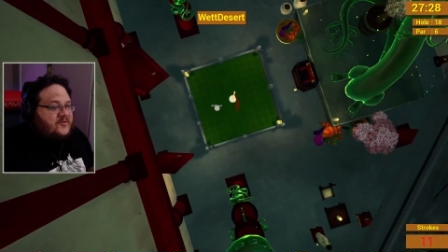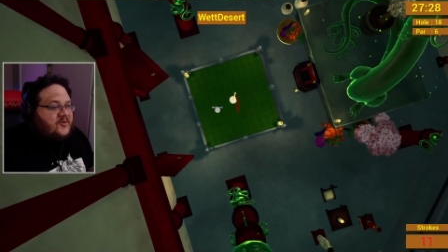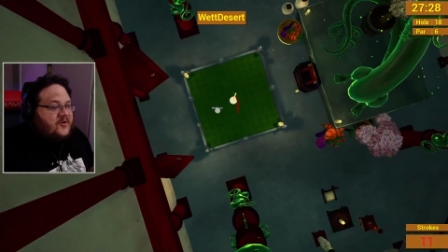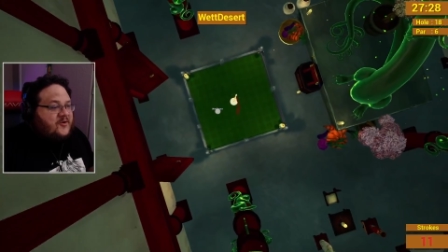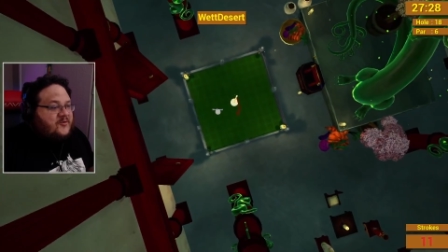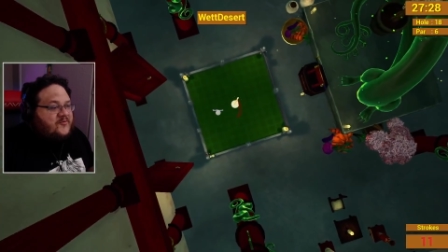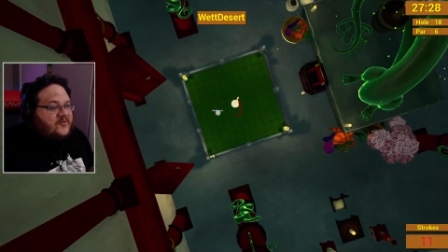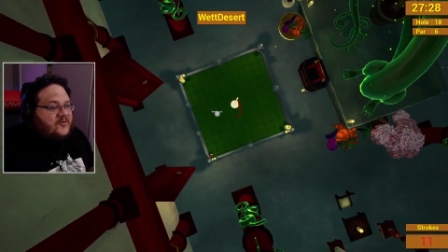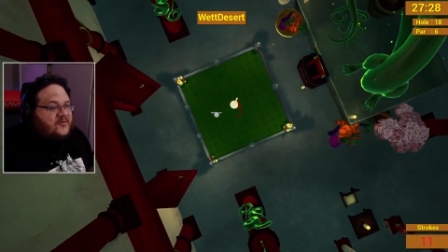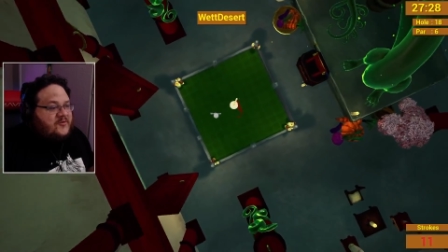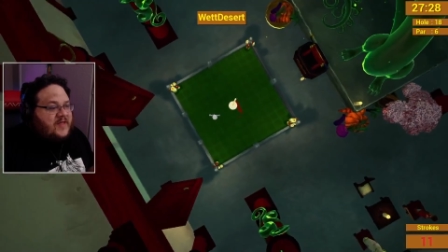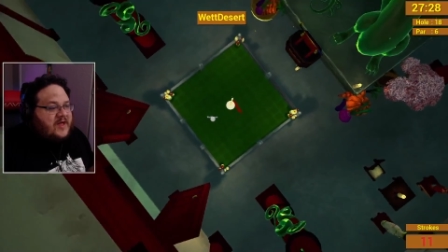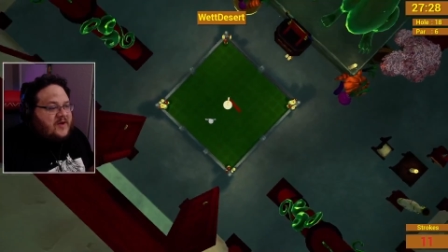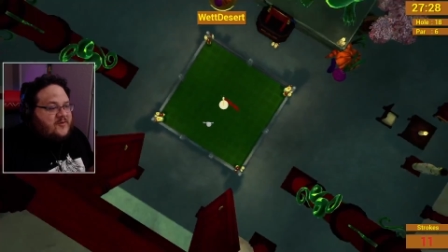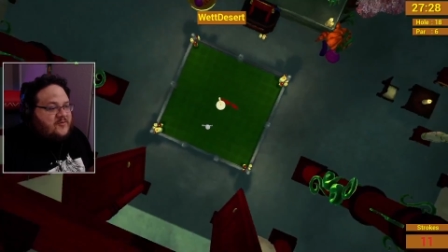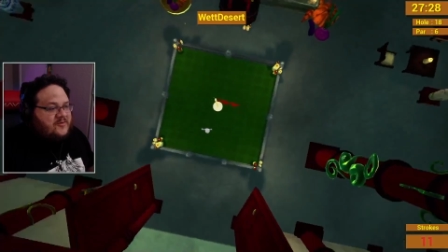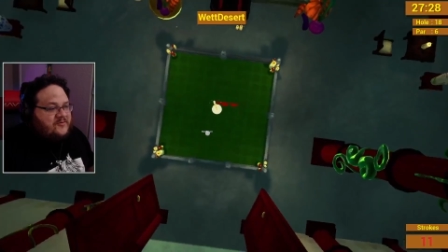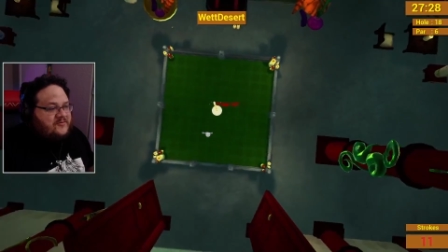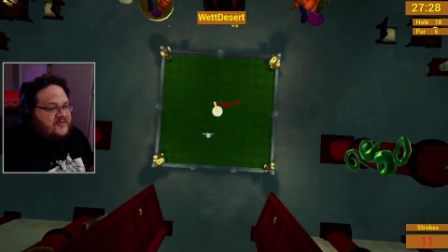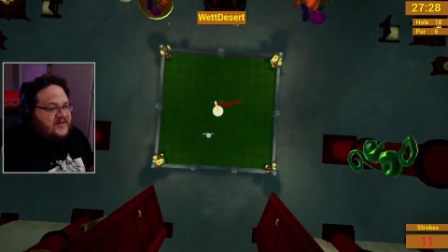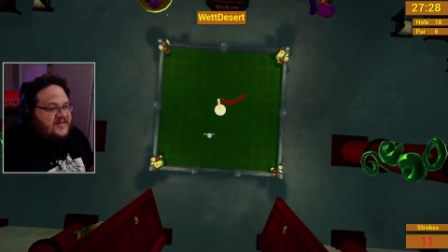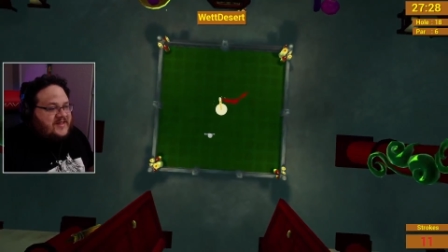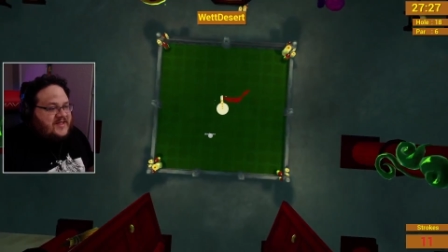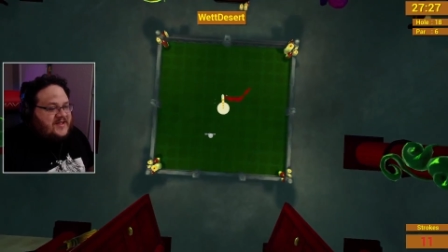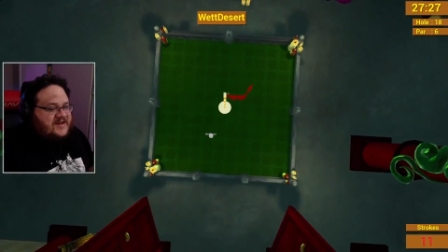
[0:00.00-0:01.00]
go for that one
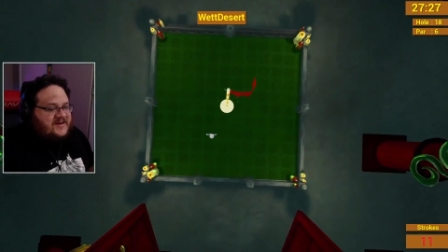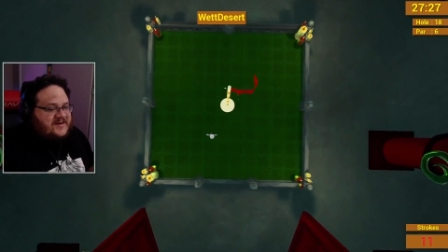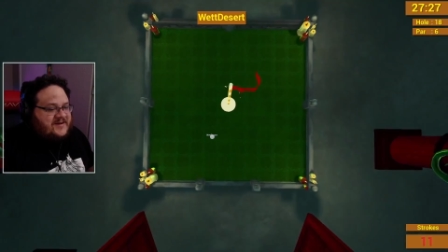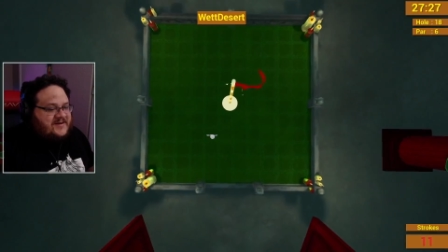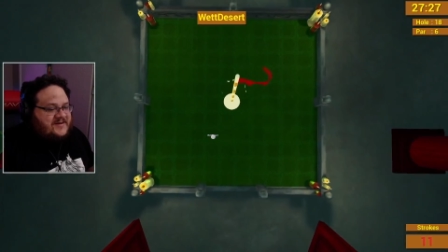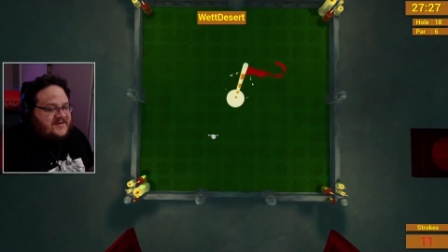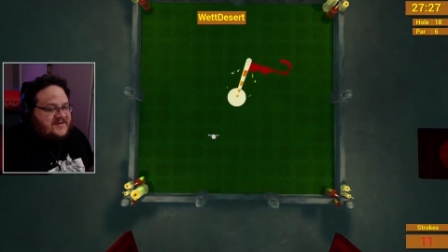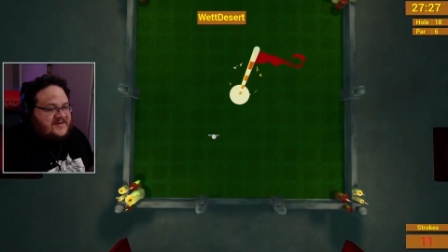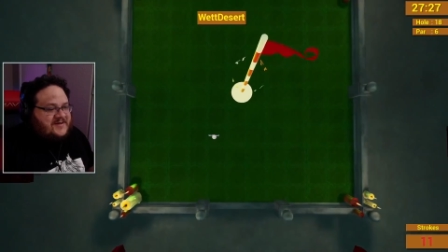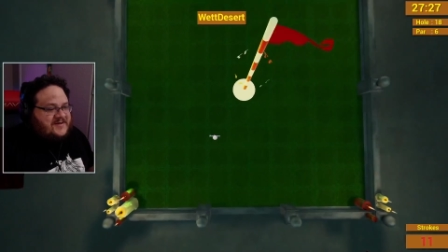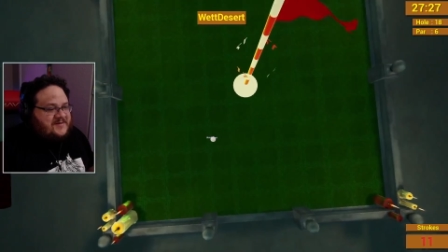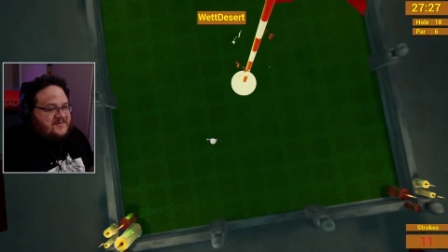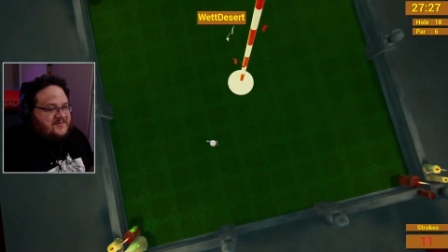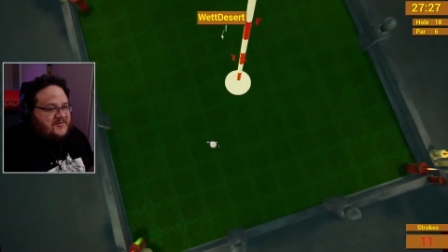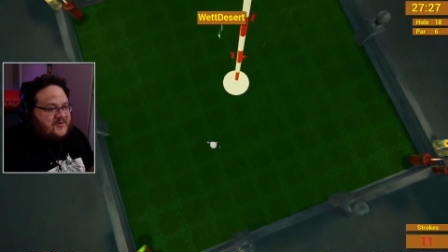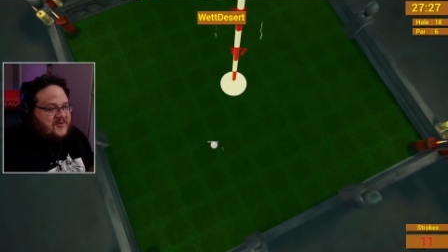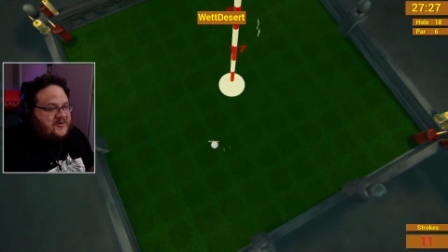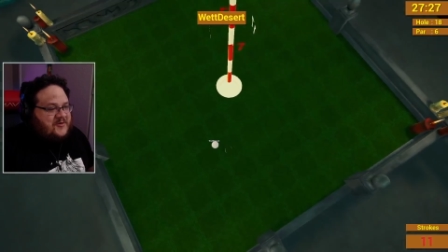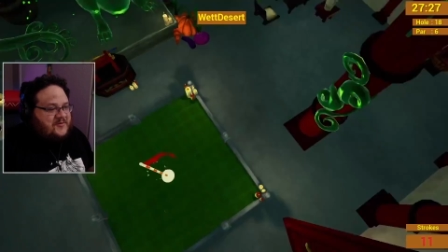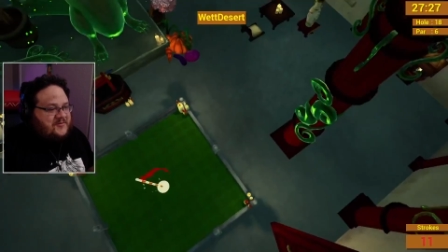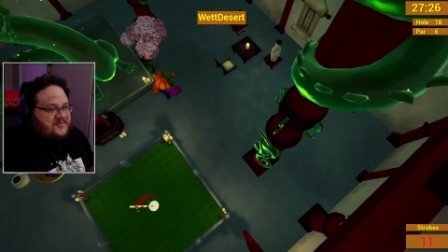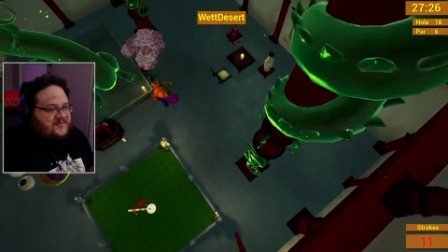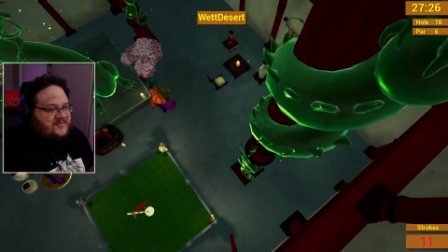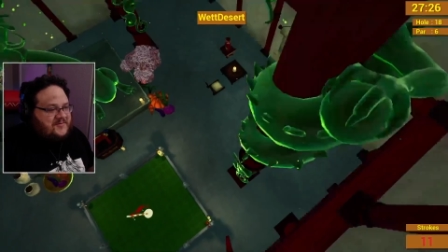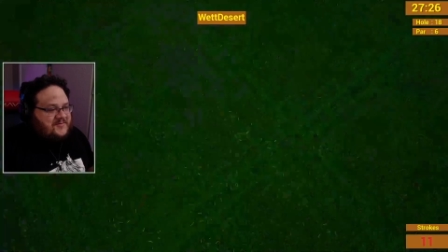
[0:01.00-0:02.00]
right there.
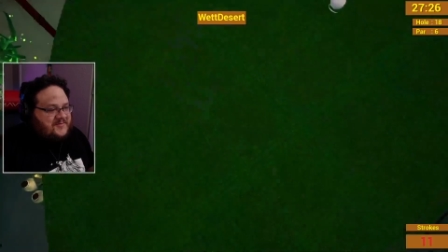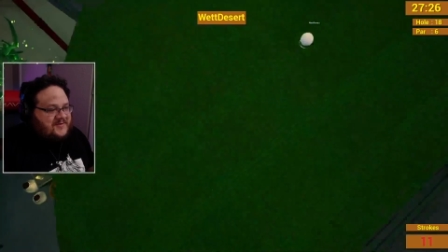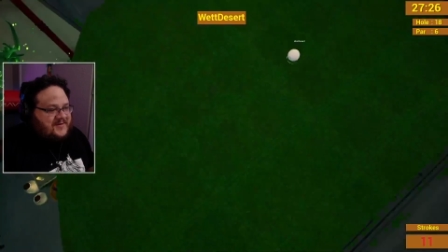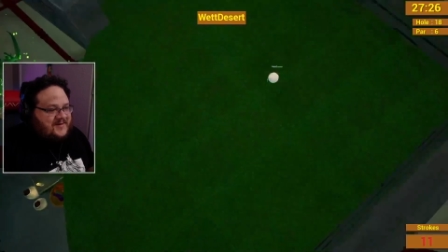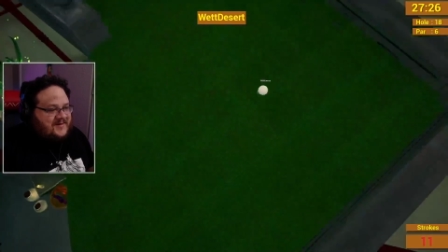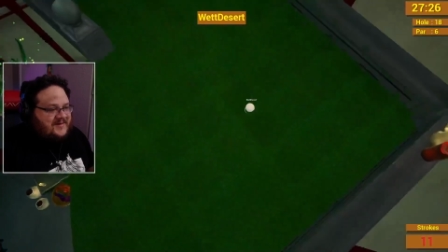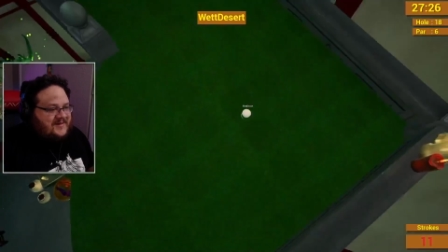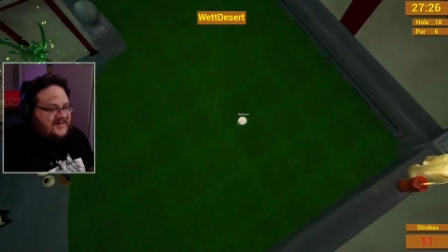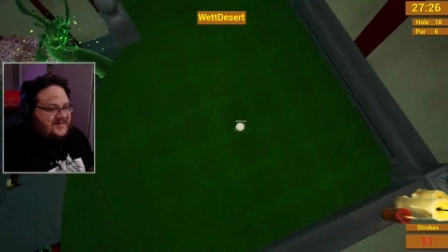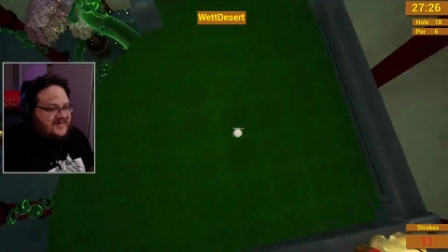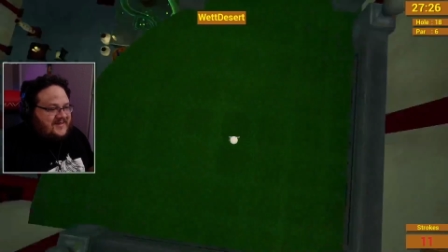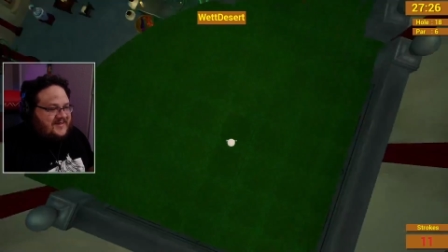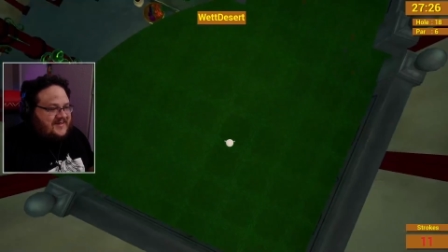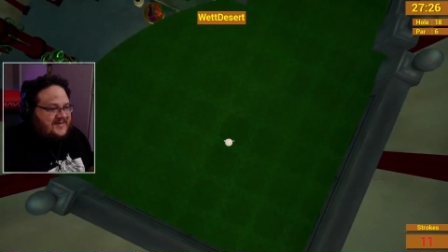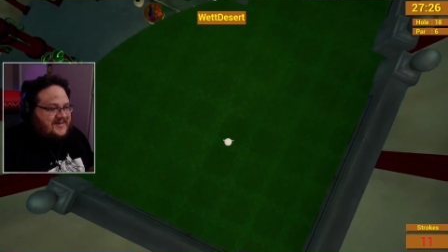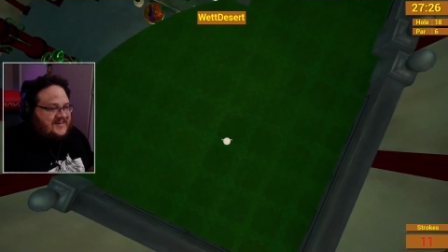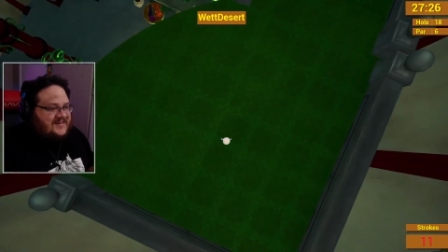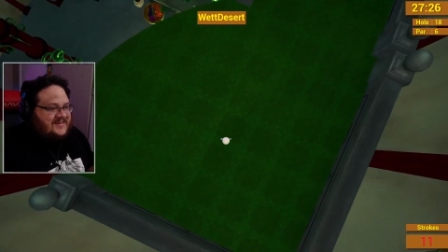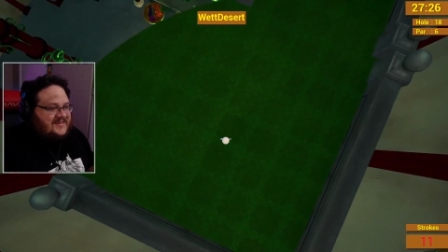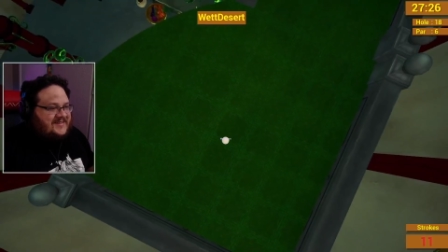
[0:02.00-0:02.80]
Boom. Ah. Oh.